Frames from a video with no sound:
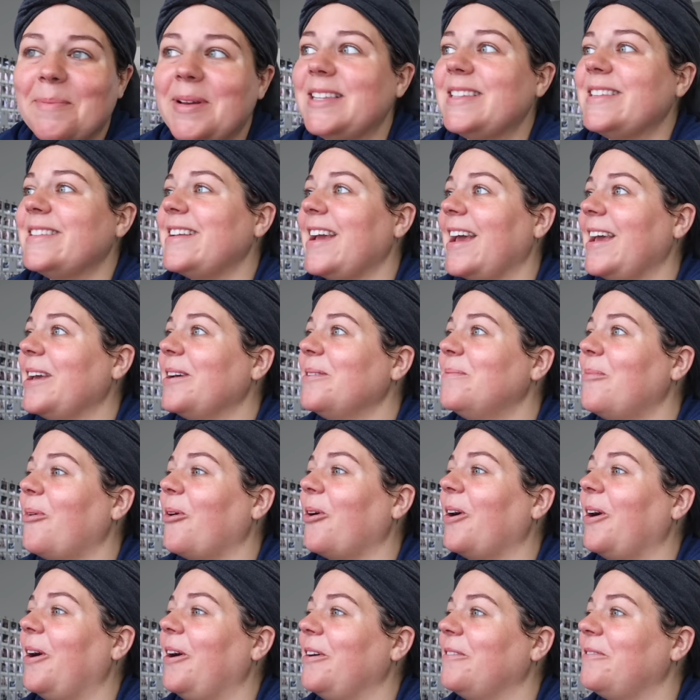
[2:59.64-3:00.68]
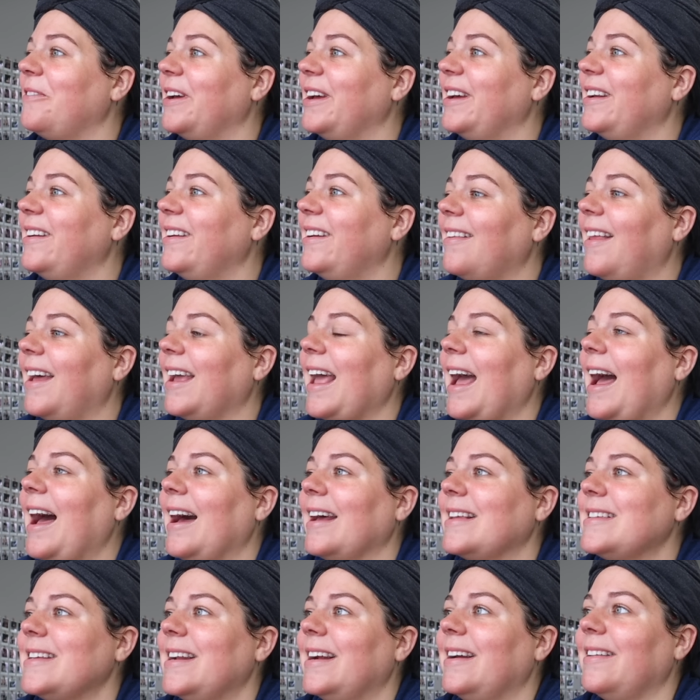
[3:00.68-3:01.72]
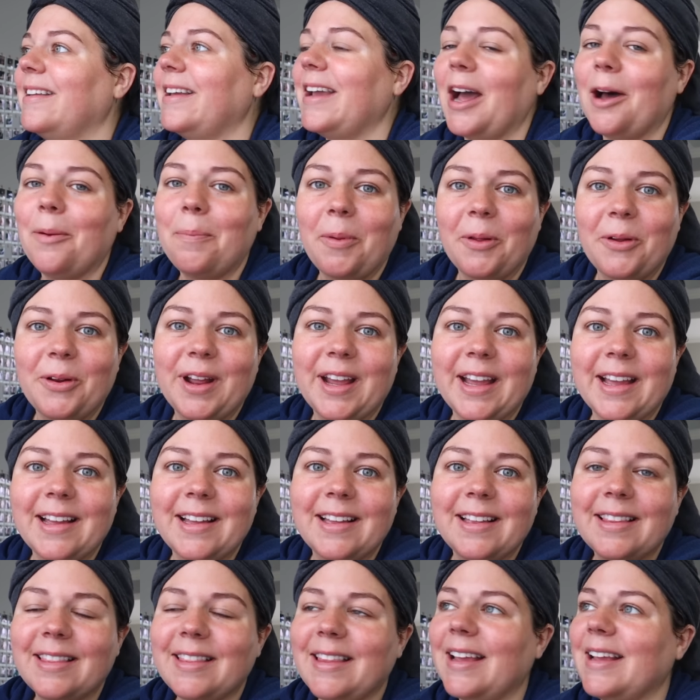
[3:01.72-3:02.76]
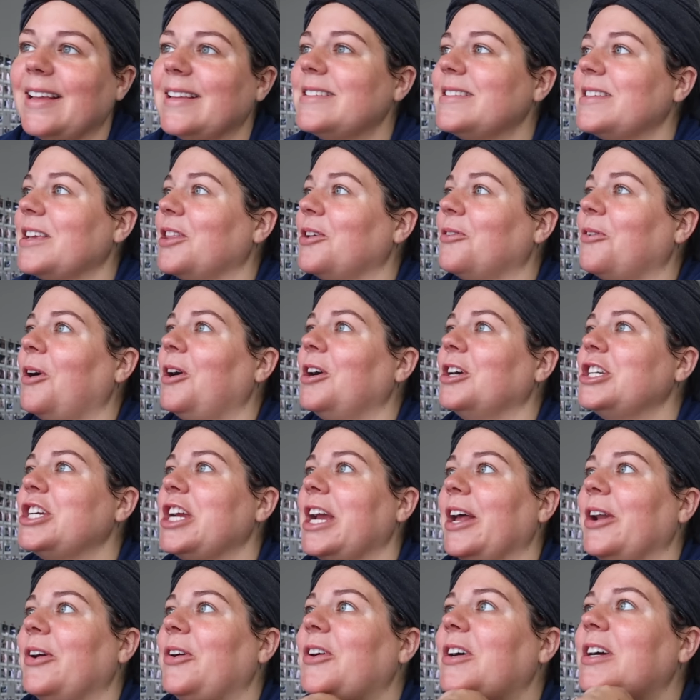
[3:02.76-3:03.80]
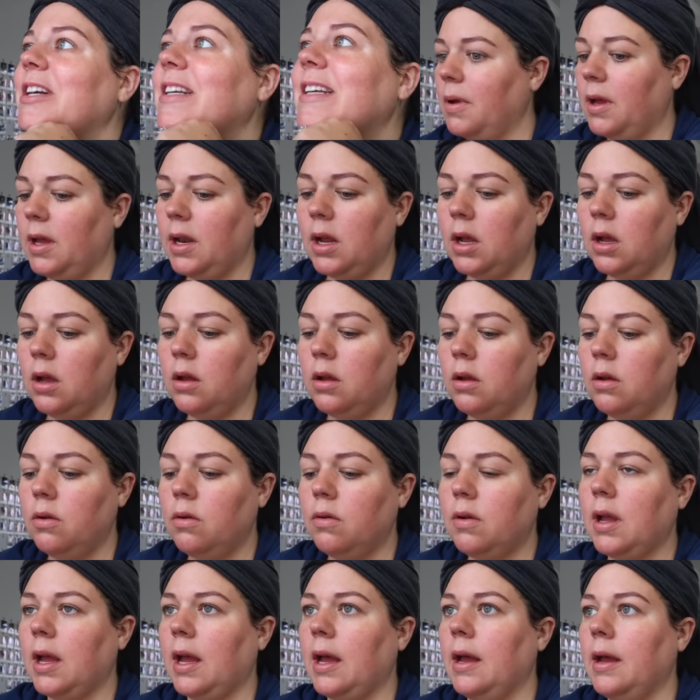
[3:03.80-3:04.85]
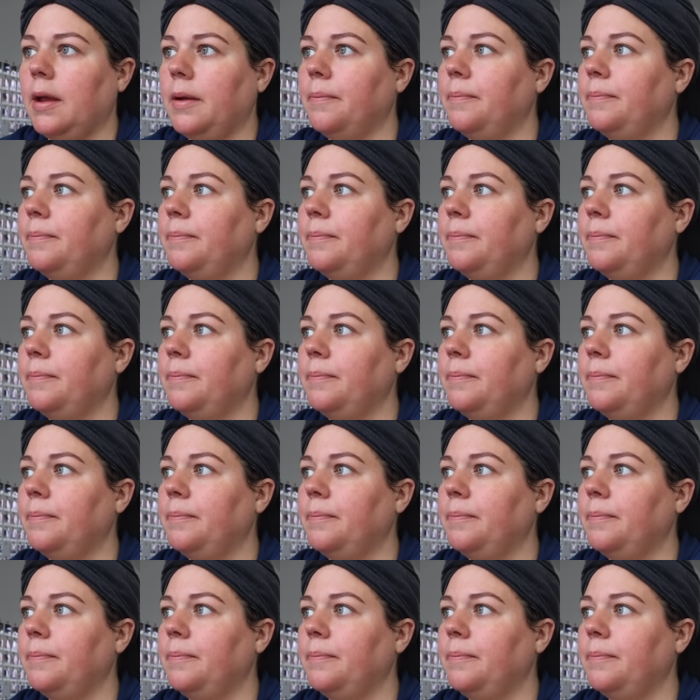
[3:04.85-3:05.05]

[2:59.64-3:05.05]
mistake more often like accidentally uploading things to the wrong channel. But okay.